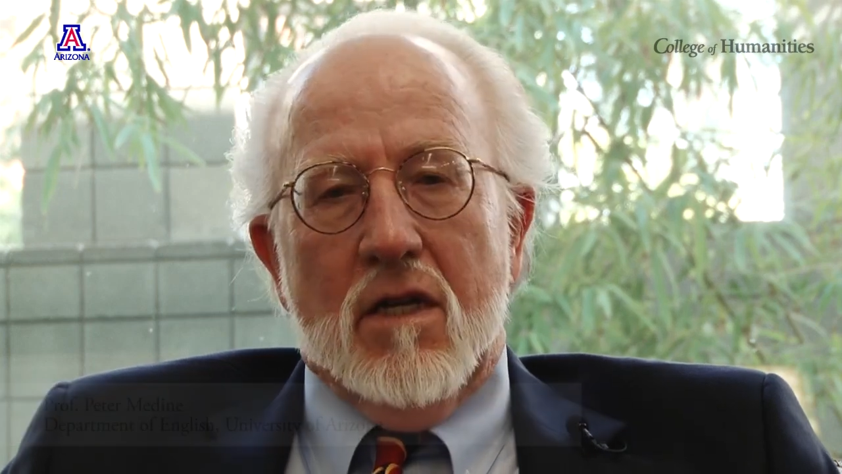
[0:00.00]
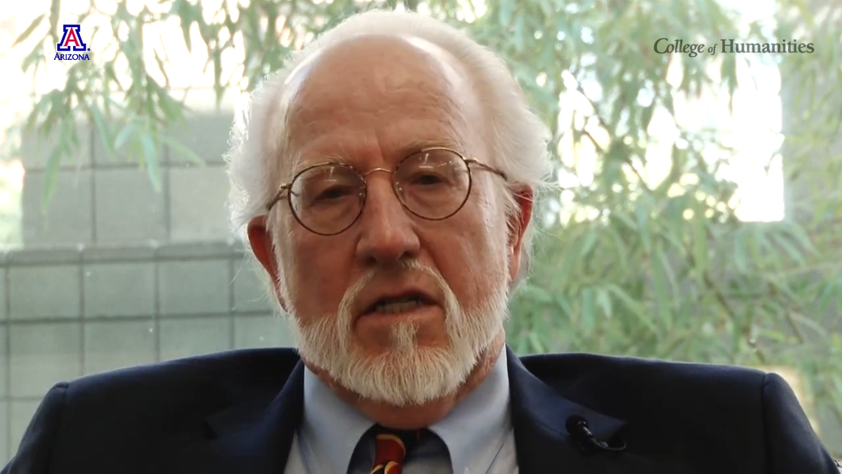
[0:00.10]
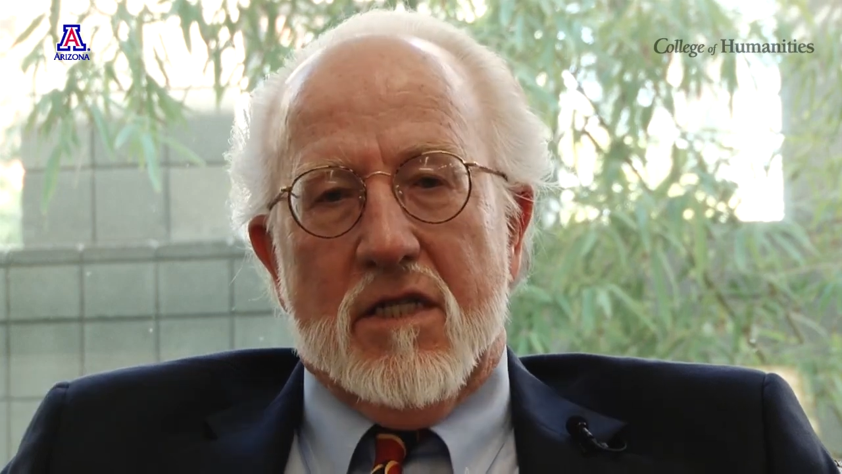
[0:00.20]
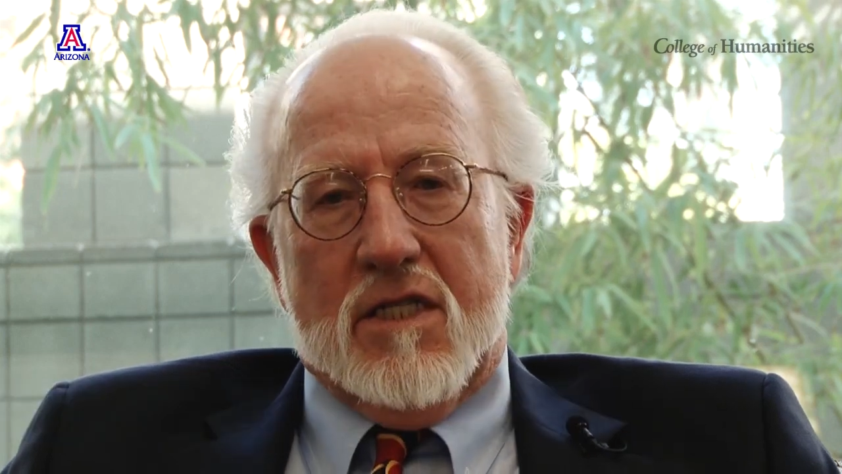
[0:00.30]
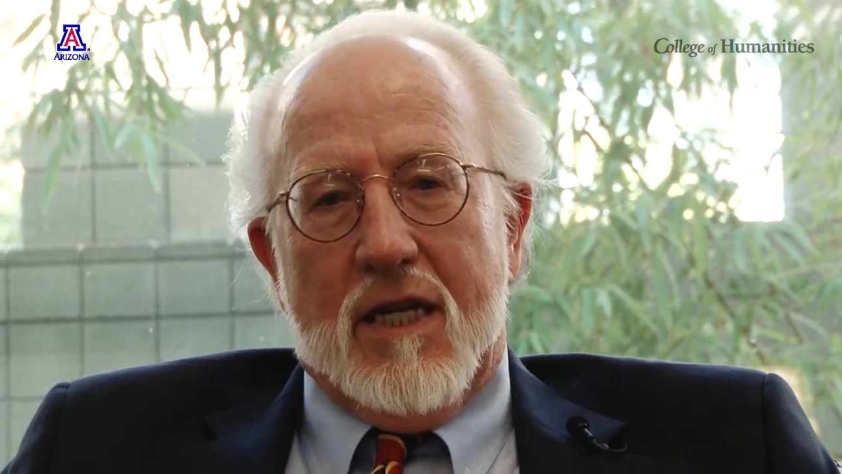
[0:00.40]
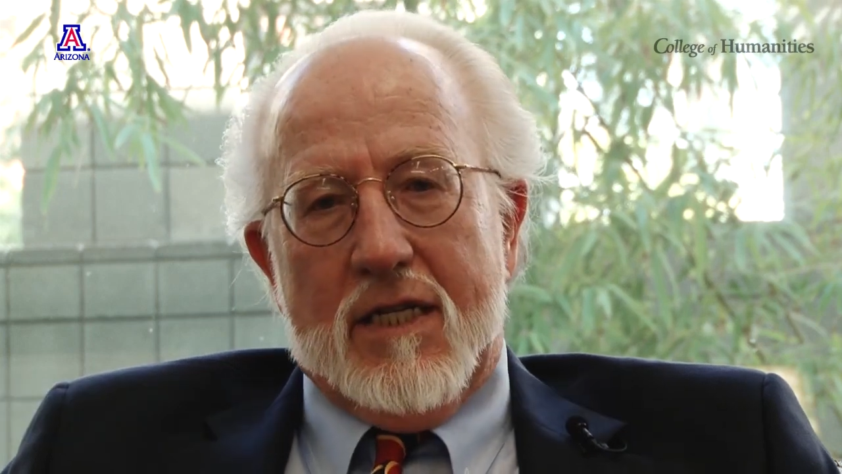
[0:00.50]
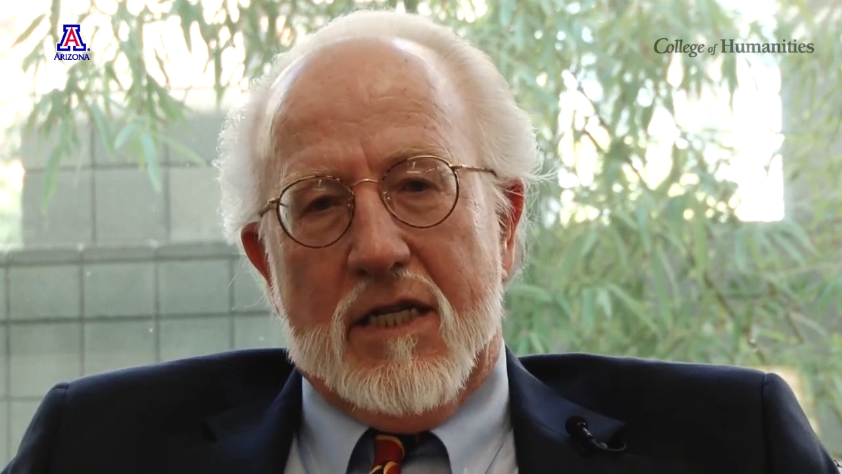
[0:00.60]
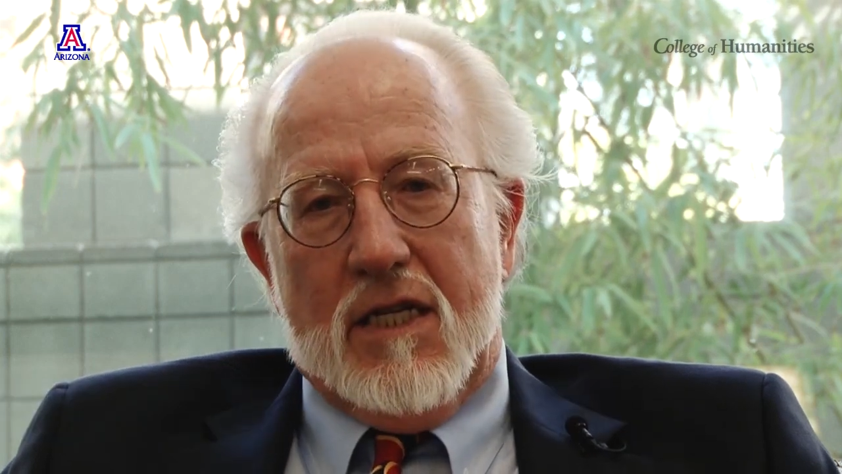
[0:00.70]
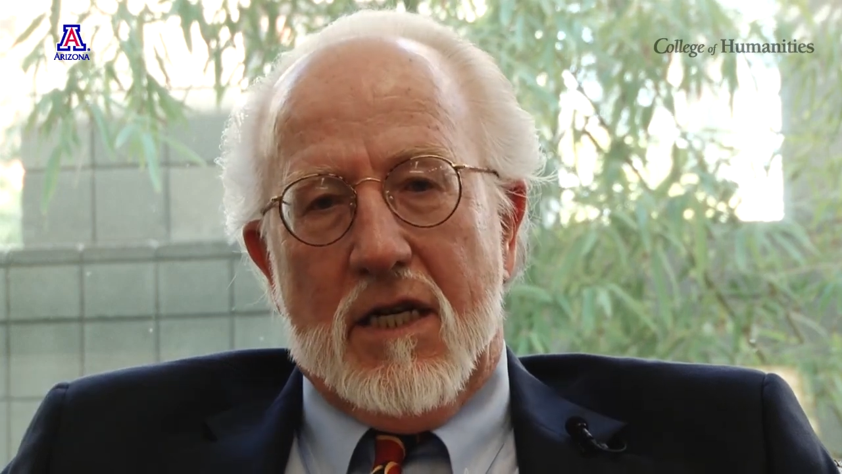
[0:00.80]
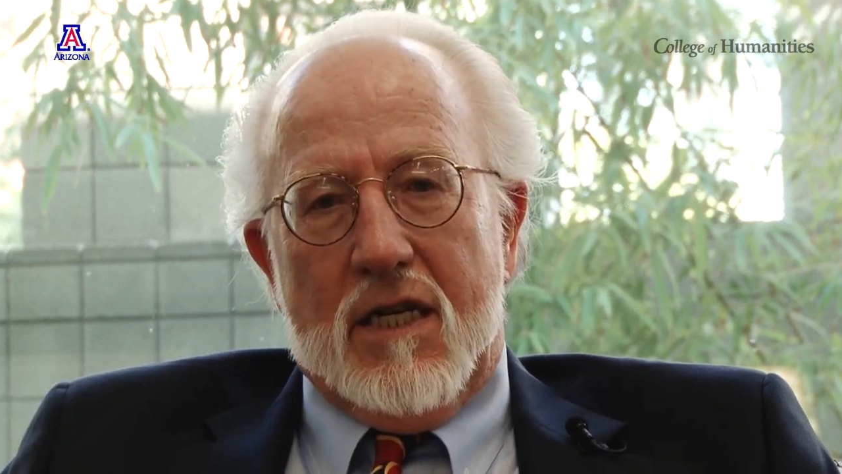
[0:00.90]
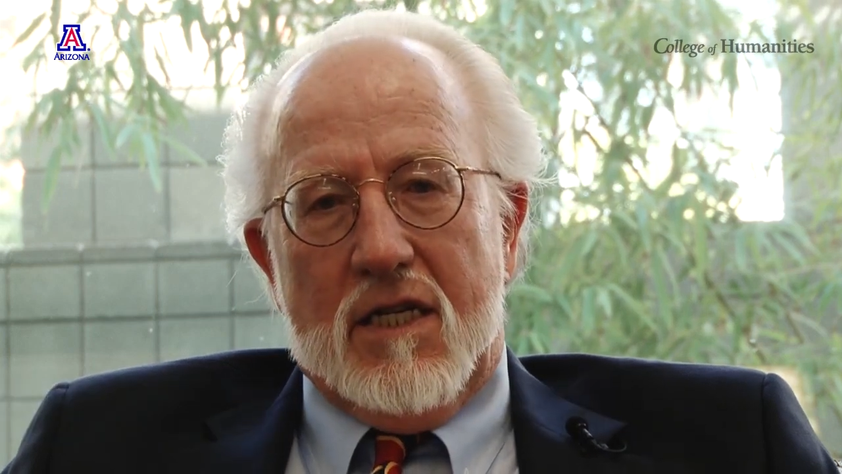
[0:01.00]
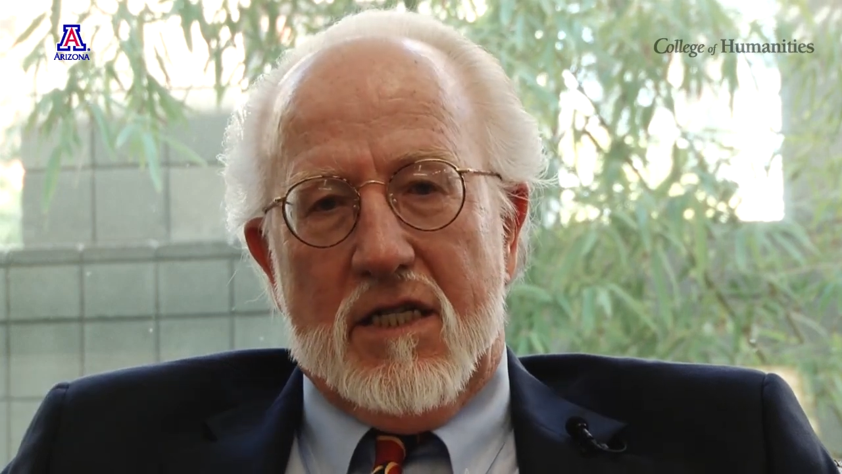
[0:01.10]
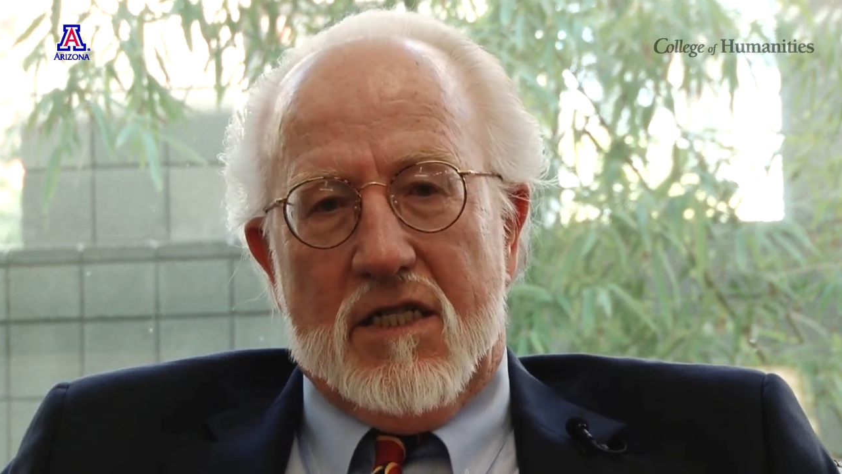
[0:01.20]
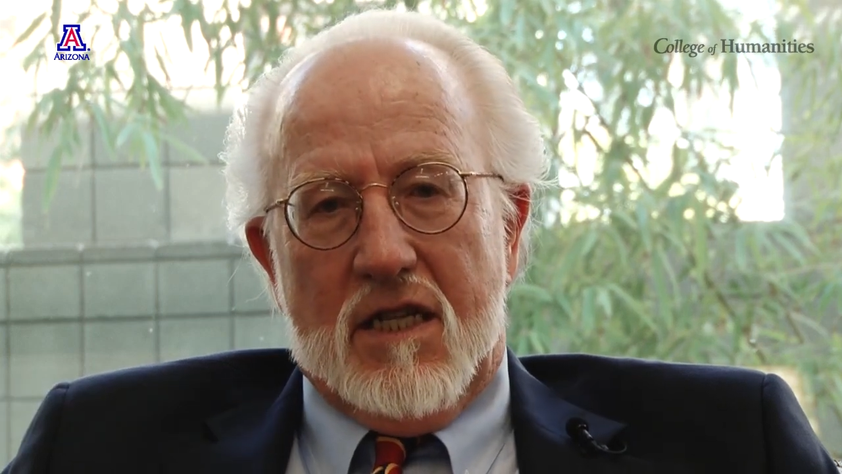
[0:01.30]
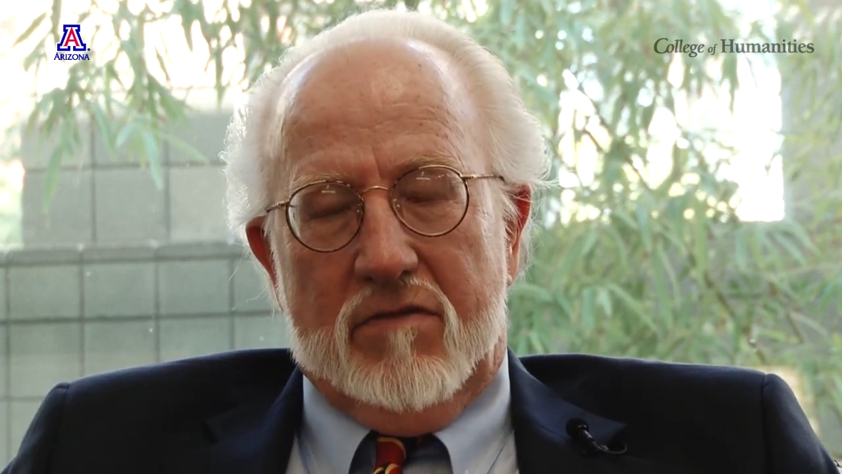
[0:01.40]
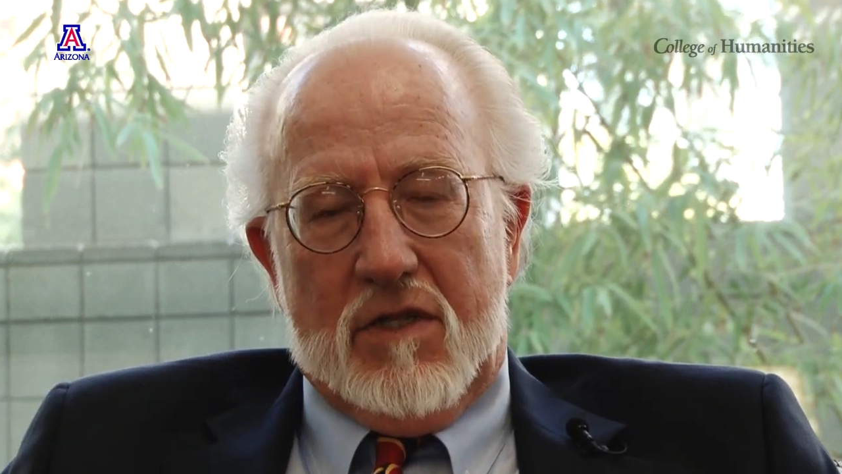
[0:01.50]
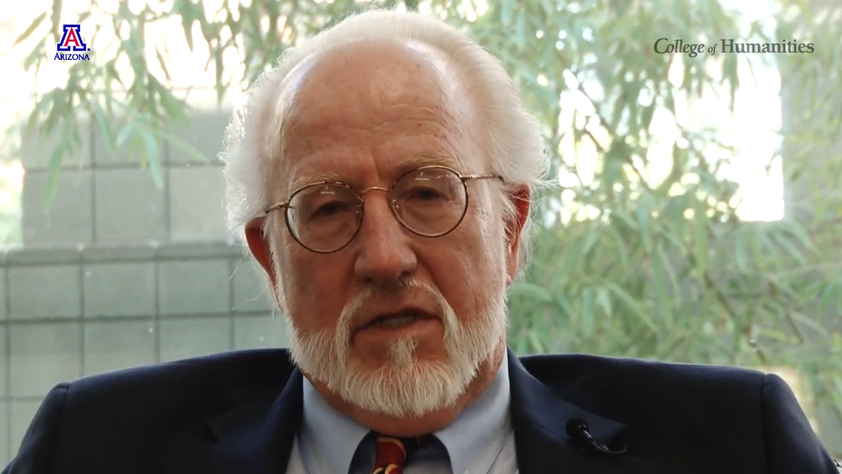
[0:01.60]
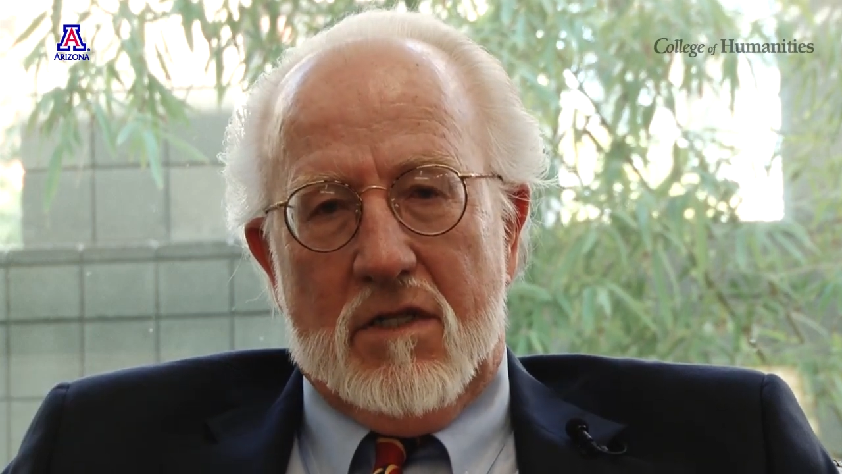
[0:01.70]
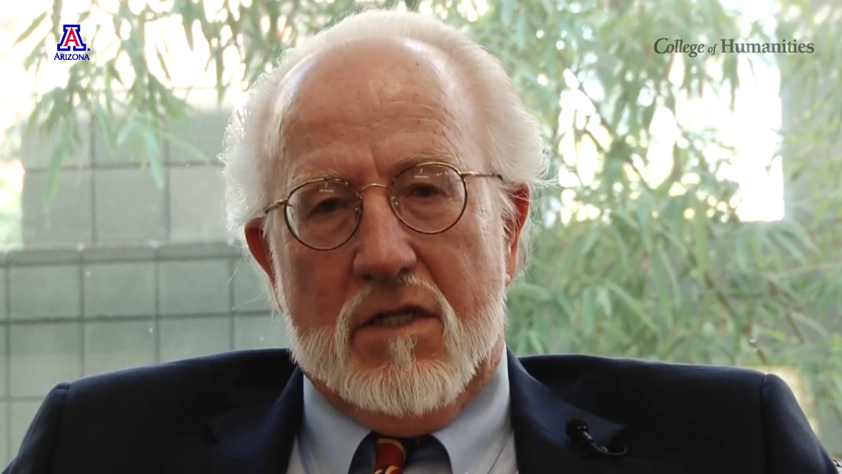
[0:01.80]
since 1997.